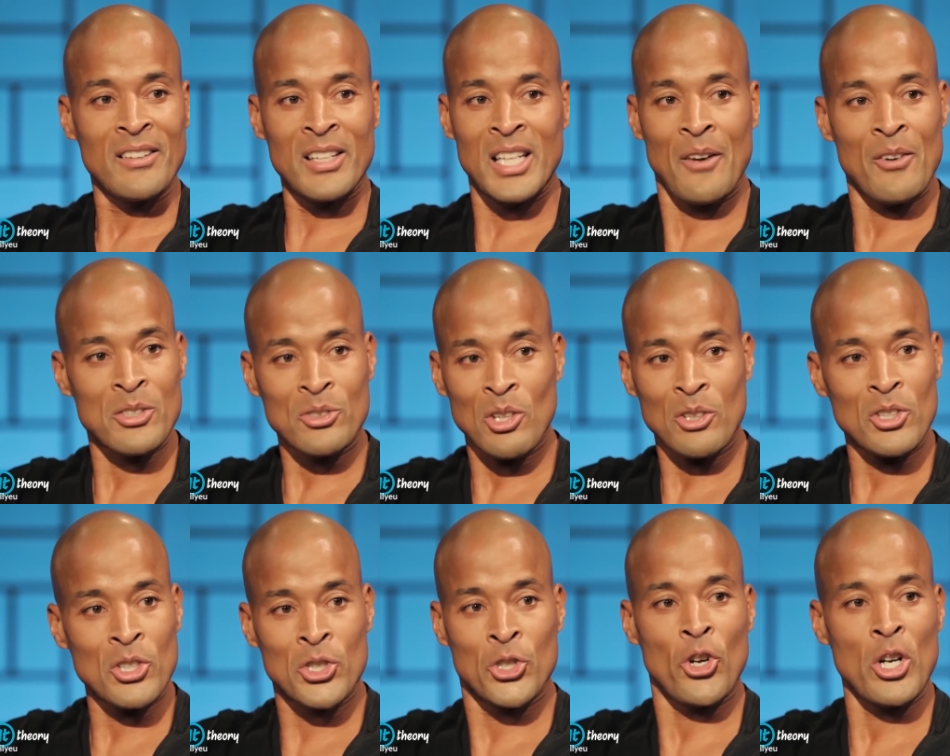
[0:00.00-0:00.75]
They never
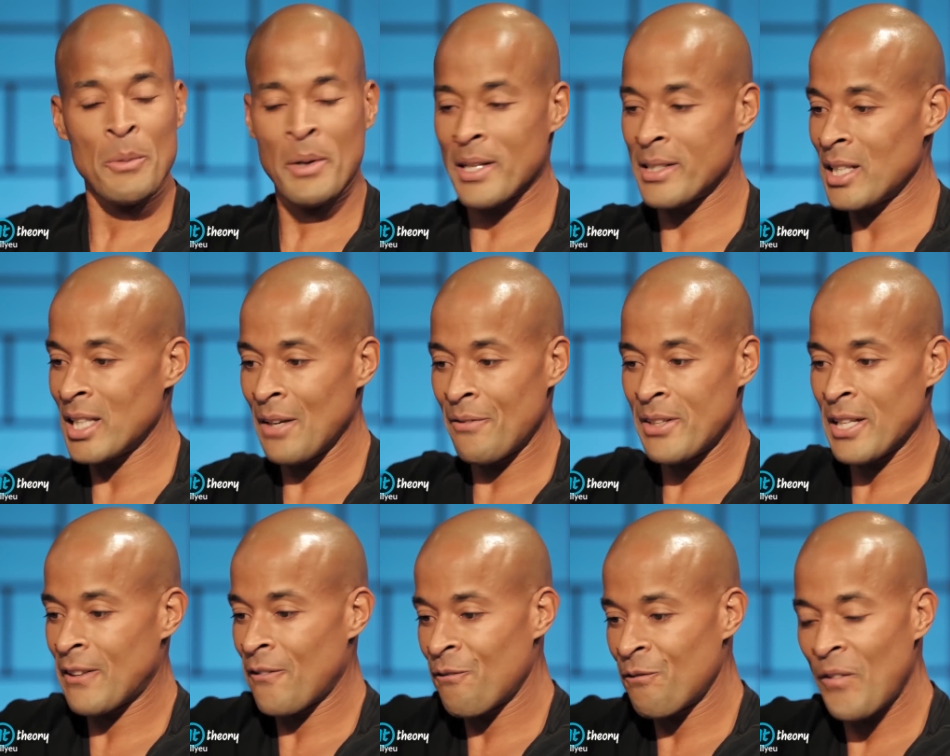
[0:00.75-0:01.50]
start the journey because they
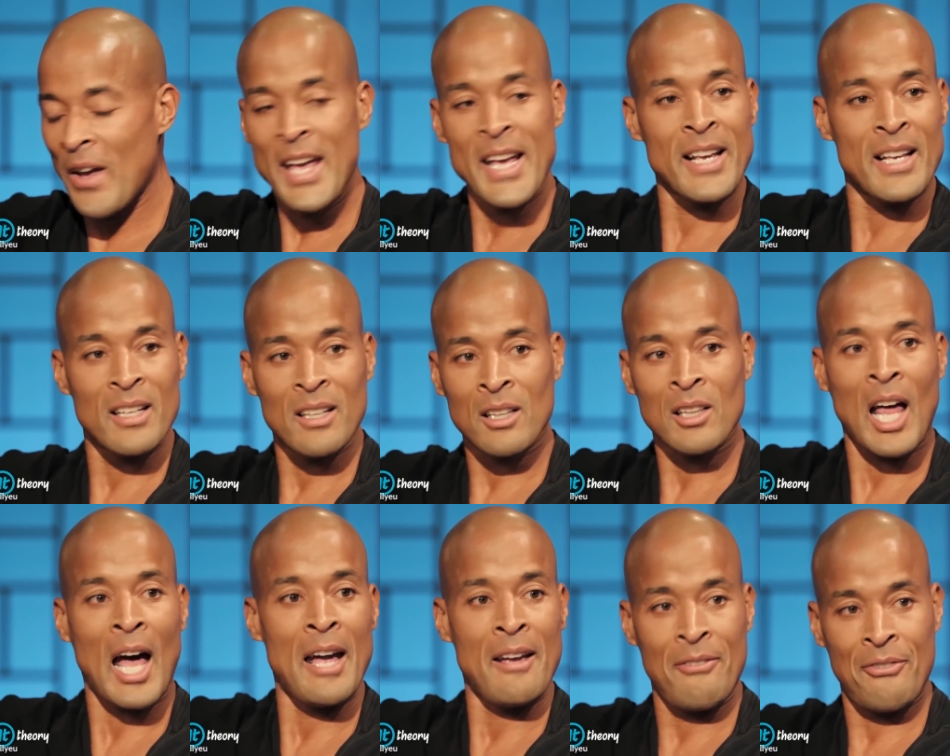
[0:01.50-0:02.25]
live in this fake
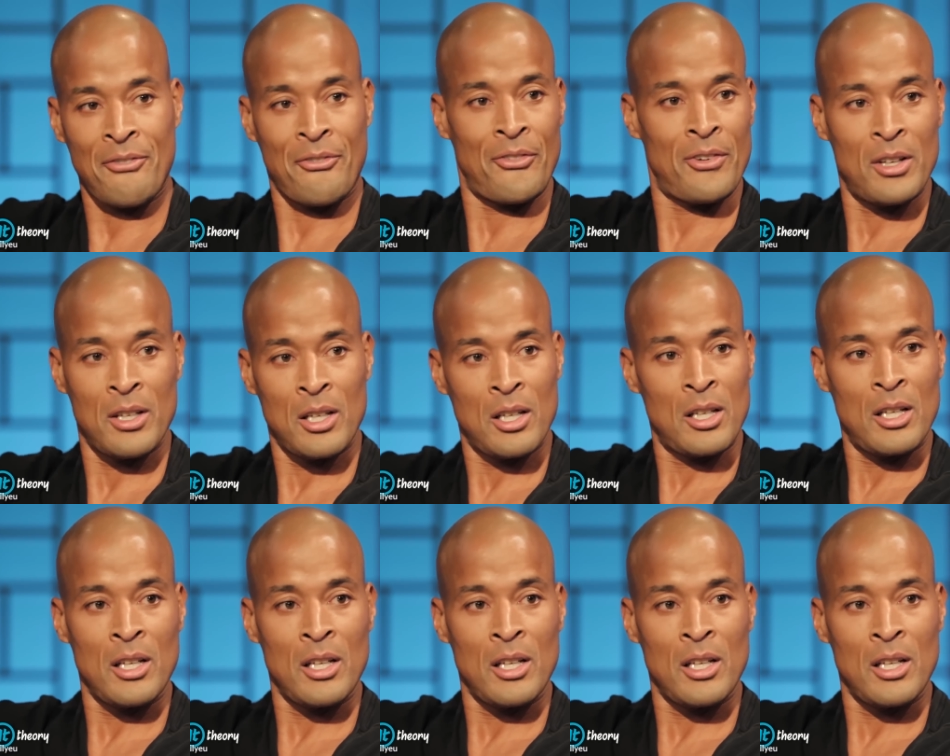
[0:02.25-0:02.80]
life